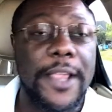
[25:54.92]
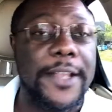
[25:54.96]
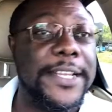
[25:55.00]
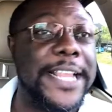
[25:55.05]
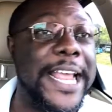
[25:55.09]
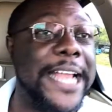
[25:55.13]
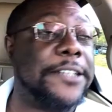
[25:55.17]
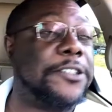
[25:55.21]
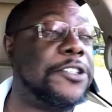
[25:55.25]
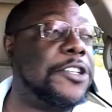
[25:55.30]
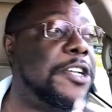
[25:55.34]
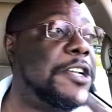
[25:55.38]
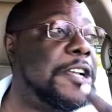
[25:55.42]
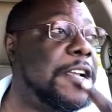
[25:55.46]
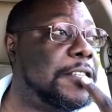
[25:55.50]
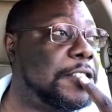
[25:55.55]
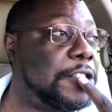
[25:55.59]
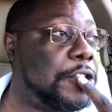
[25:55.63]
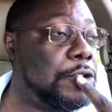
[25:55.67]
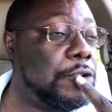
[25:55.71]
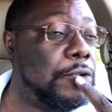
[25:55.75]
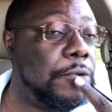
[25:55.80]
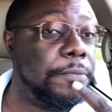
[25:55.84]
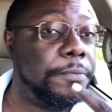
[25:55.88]
that tend
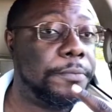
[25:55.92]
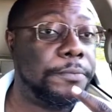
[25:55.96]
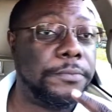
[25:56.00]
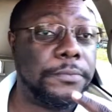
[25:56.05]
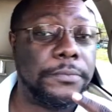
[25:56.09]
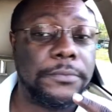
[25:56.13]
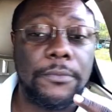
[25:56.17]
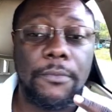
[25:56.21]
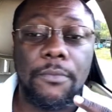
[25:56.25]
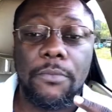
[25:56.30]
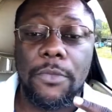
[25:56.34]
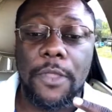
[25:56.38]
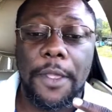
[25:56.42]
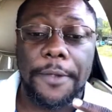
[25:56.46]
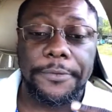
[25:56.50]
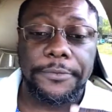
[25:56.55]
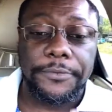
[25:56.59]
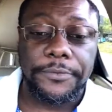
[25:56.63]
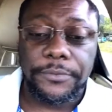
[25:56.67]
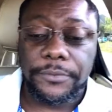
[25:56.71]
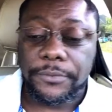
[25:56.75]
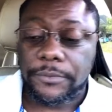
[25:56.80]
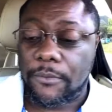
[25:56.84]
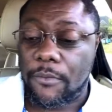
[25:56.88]
to
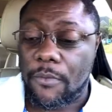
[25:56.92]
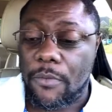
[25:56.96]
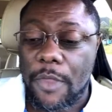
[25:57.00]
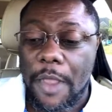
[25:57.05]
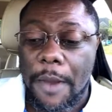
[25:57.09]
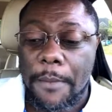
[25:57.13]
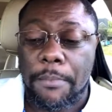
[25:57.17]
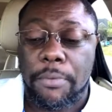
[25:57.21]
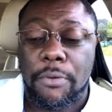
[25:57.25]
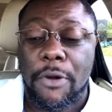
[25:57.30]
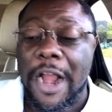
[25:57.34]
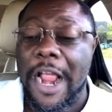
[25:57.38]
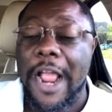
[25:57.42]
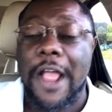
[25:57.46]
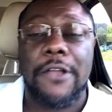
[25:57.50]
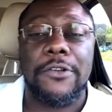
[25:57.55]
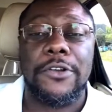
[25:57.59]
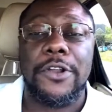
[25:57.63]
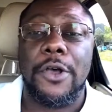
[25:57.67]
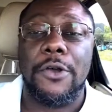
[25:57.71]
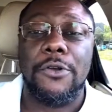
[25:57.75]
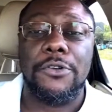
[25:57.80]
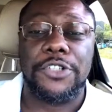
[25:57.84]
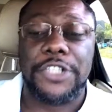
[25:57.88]

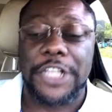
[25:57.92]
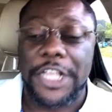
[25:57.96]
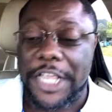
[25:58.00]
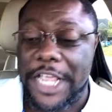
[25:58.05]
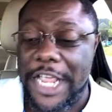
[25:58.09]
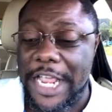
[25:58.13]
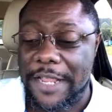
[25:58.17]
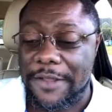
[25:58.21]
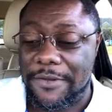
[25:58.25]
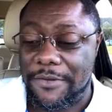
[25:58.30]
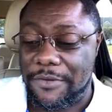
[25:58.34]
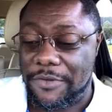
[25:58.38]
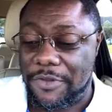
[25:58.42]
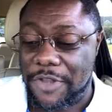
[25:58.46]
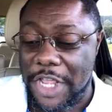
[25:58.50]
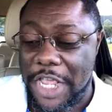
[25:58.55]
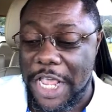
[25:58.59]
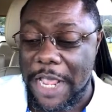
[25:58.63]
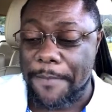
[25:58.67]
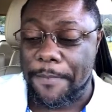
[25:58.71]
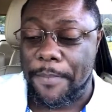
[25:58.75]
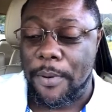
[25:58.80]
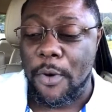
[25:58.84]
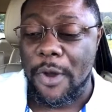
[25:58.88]
brown nose to get
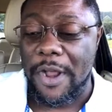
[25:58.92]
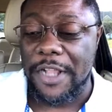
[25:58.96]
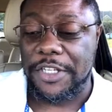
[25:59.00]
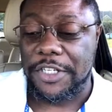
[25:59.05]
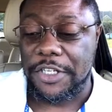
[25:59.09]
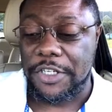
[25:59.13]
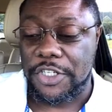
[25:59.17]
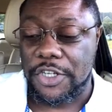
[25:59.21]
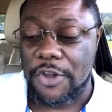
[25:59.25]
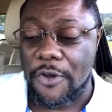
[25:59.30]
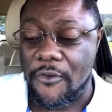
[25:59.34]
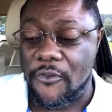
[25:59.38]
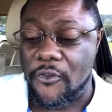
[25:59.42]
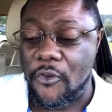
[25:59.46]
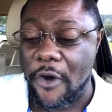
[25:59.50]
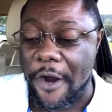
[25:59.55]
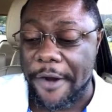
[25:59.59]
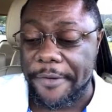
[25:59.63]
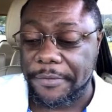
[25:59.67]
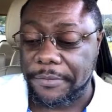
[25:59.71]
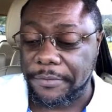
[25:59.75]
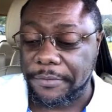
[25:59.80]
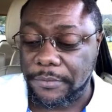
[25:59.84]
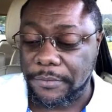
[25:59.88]
points and so
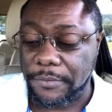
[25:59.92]
forth.